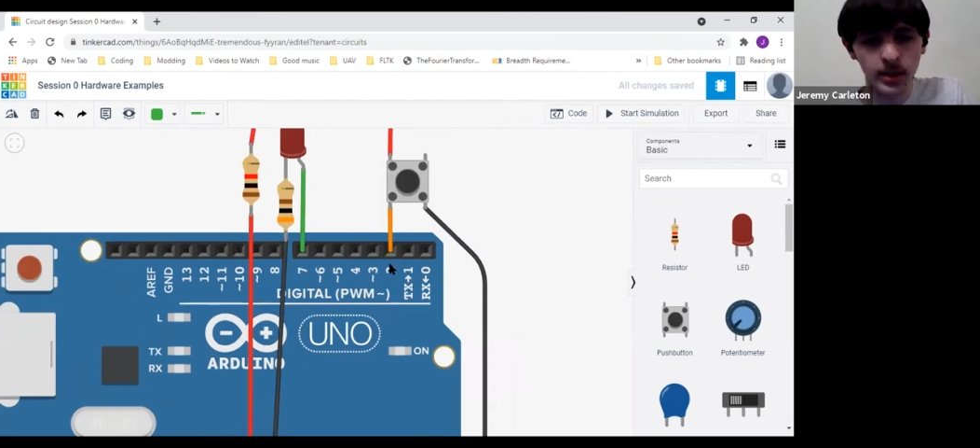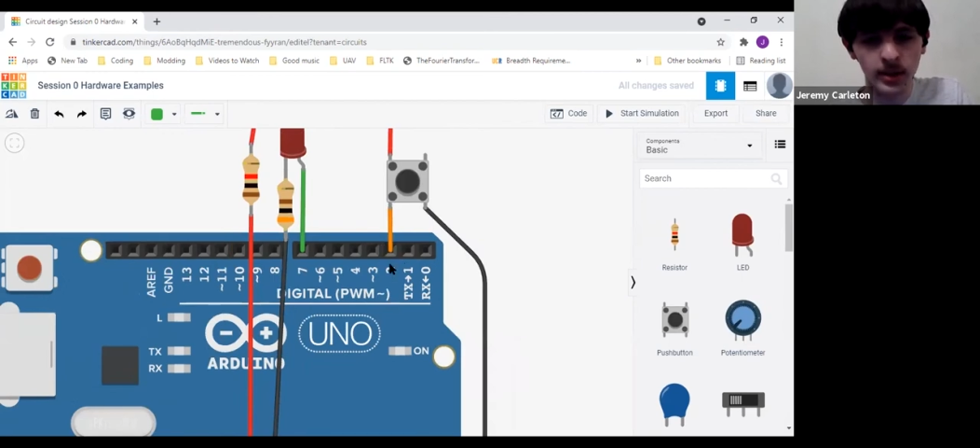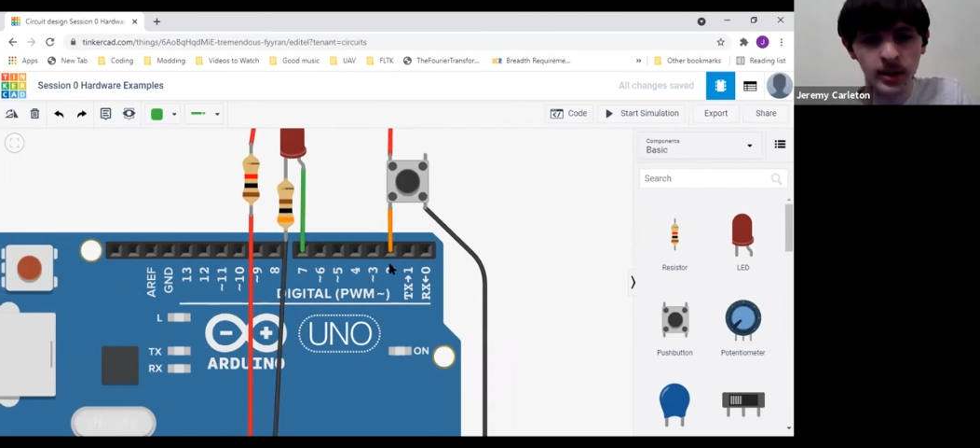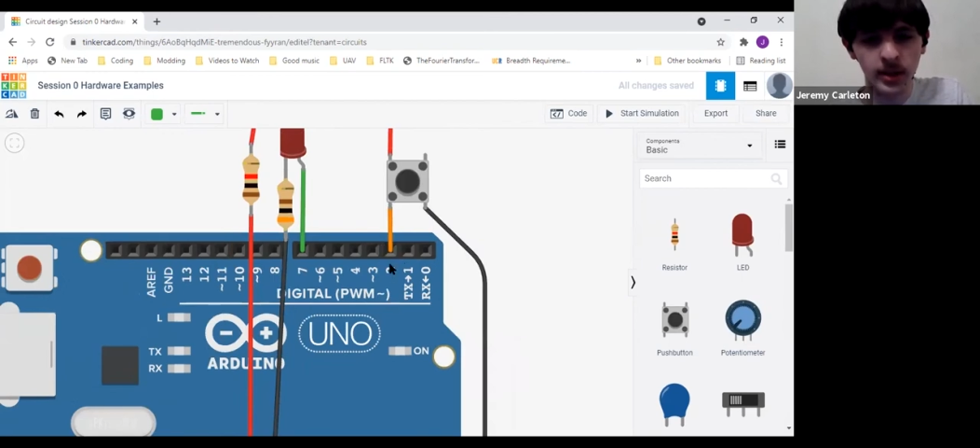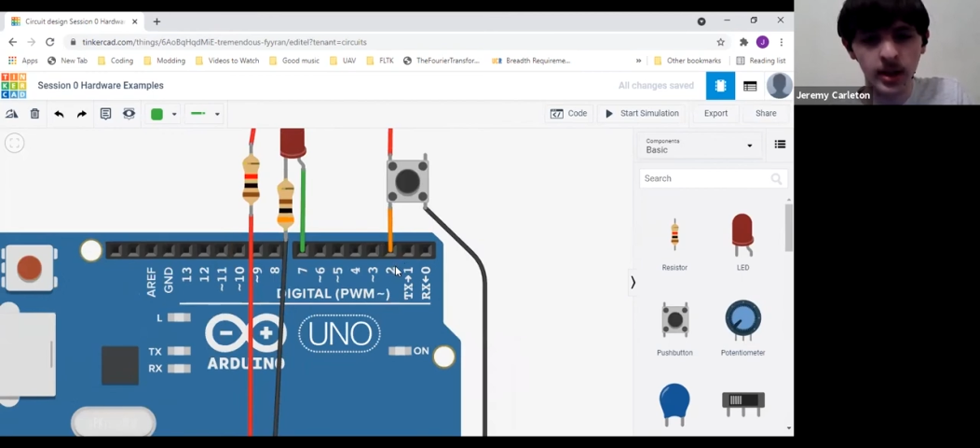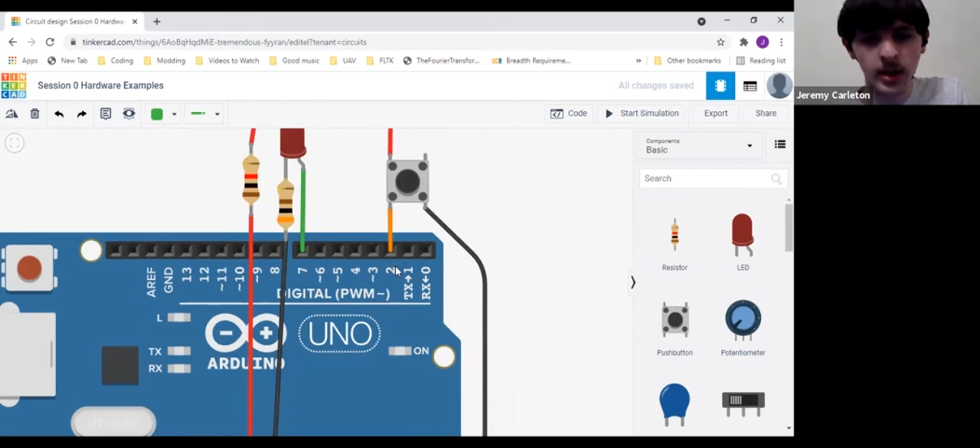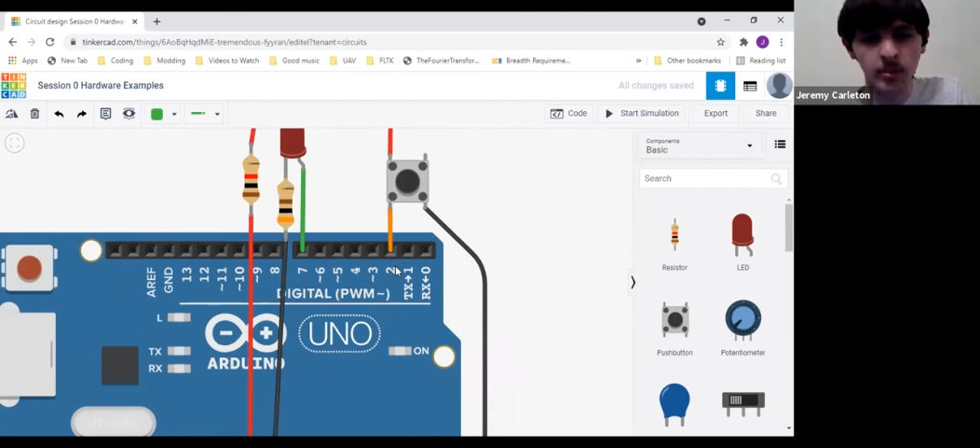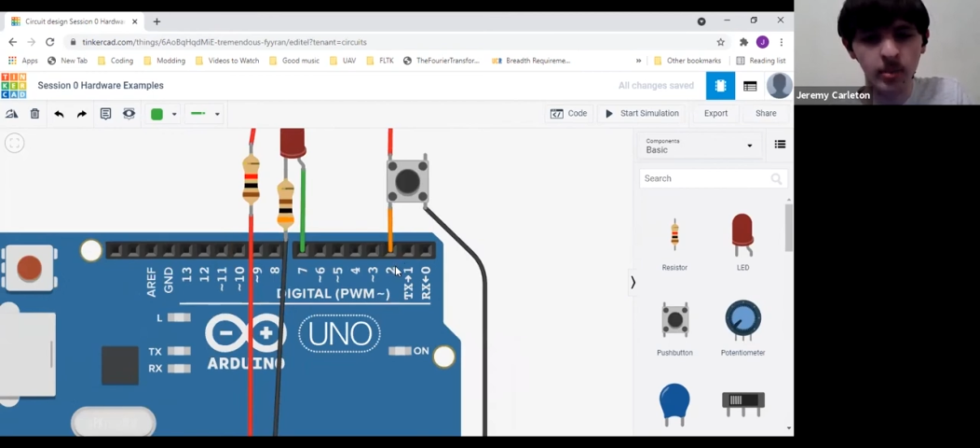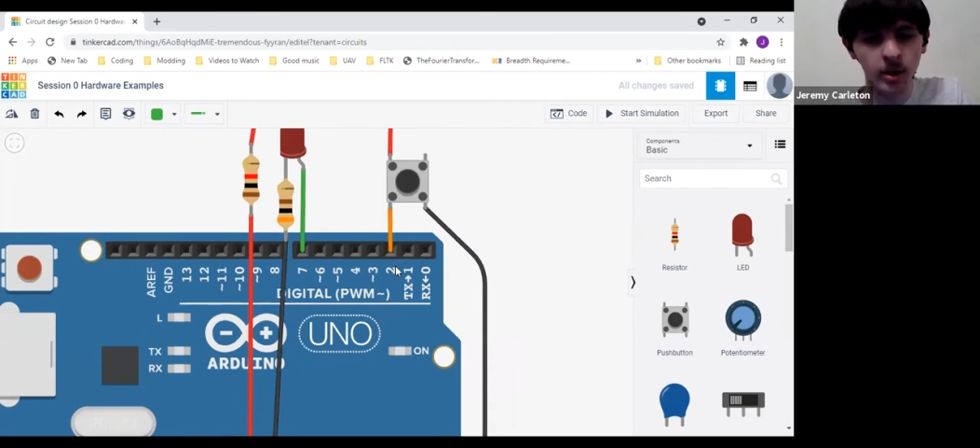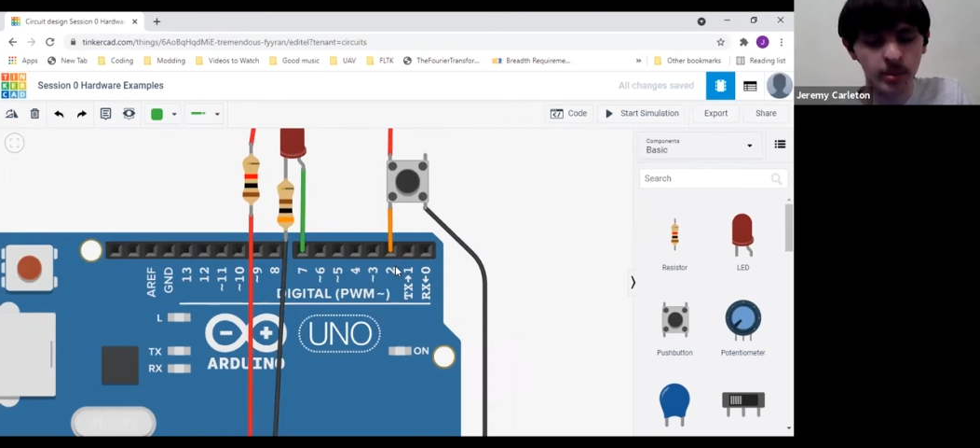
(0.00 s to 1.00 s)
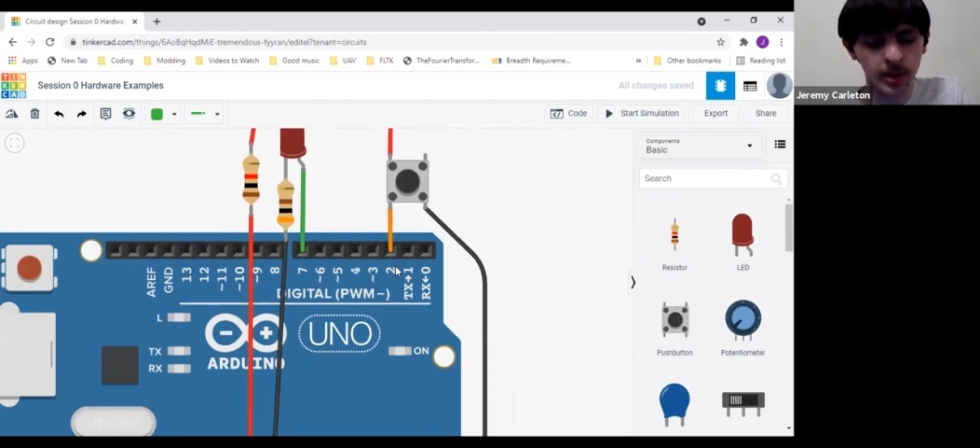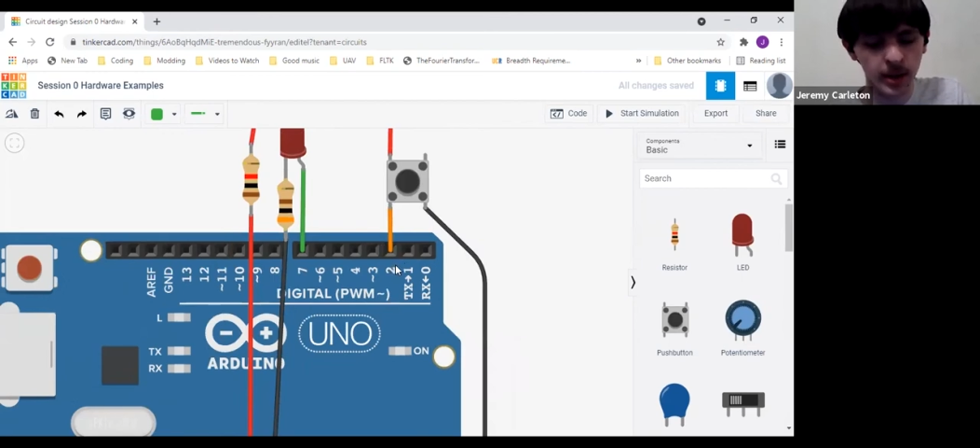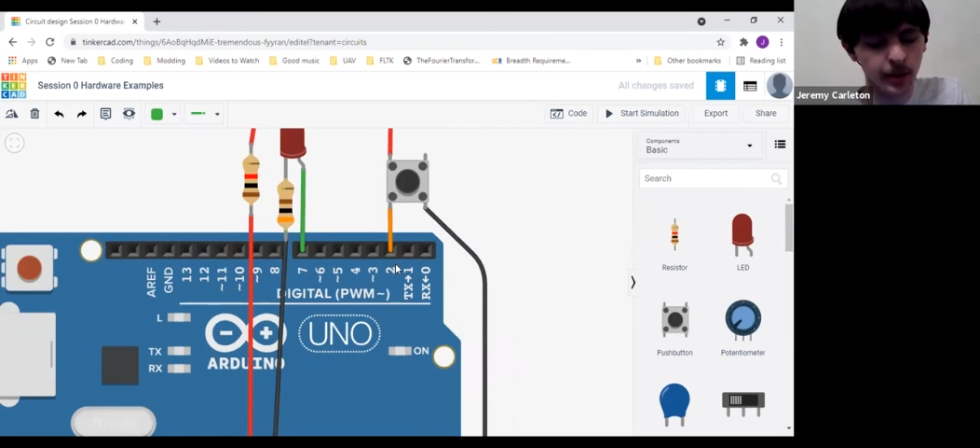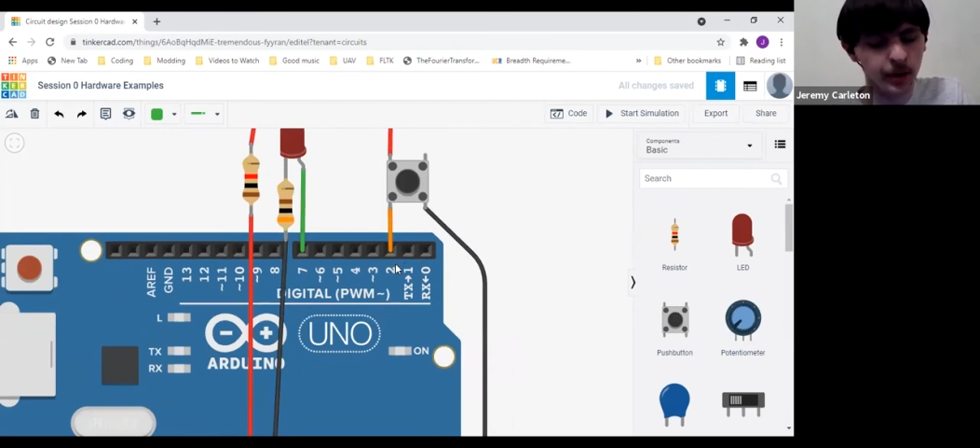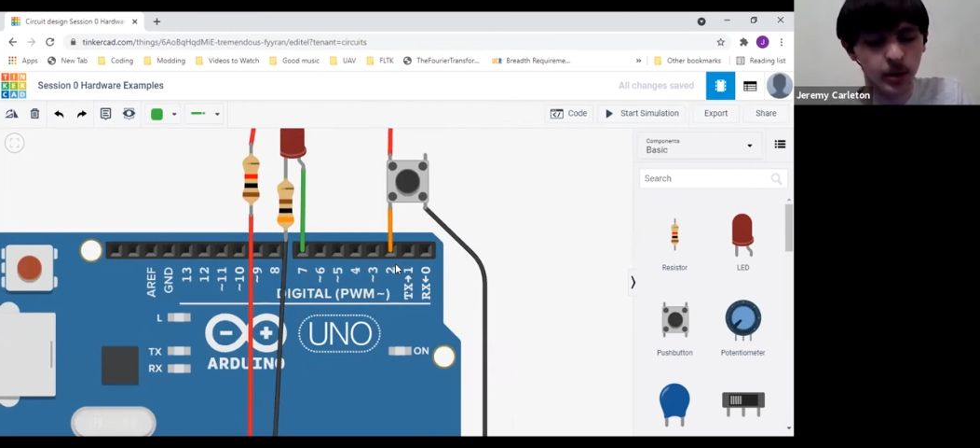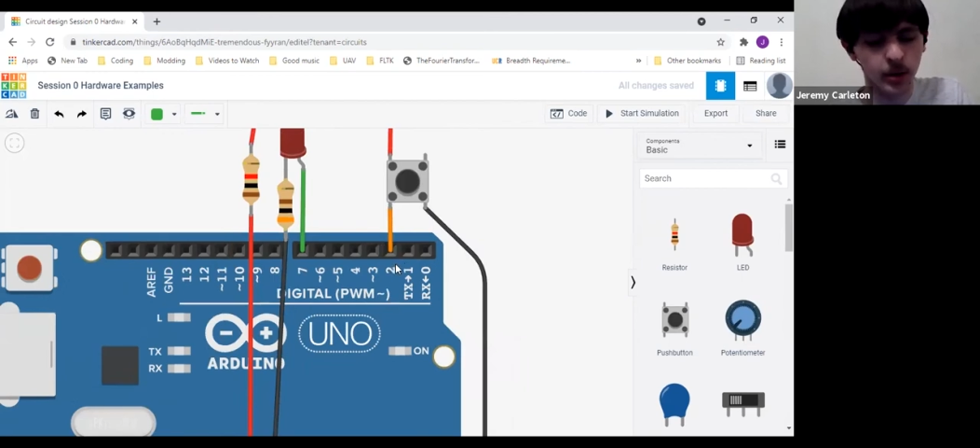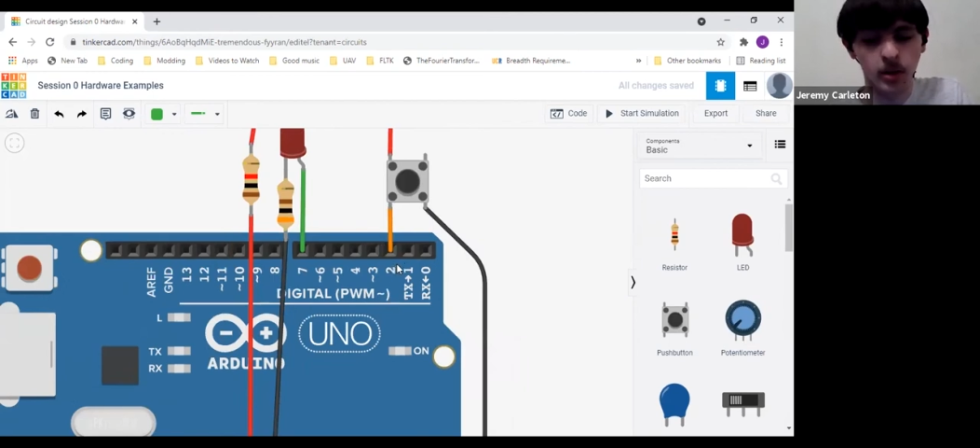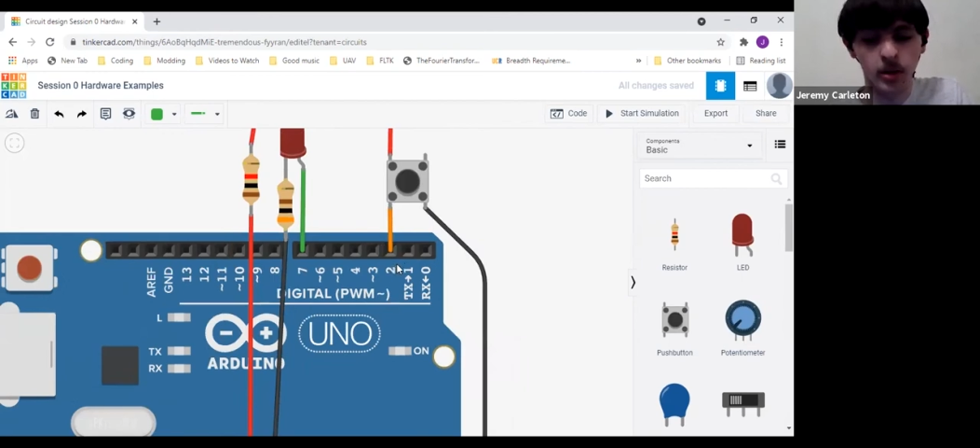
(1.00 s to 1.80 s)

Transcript: is an input pin,